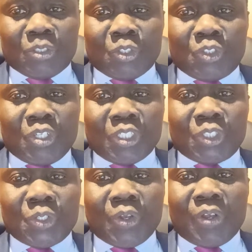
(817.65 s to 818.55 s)
So to
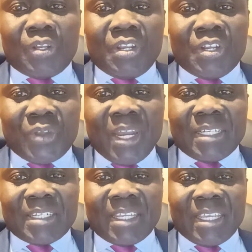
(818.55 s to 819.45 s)
ensure
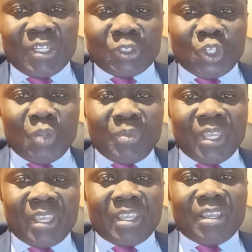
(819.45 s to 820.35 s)
neutrality and
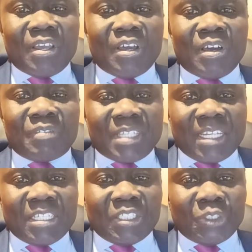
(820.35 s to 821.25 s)
autonomy of
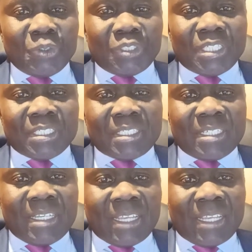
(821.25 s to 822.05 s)
state institutions in the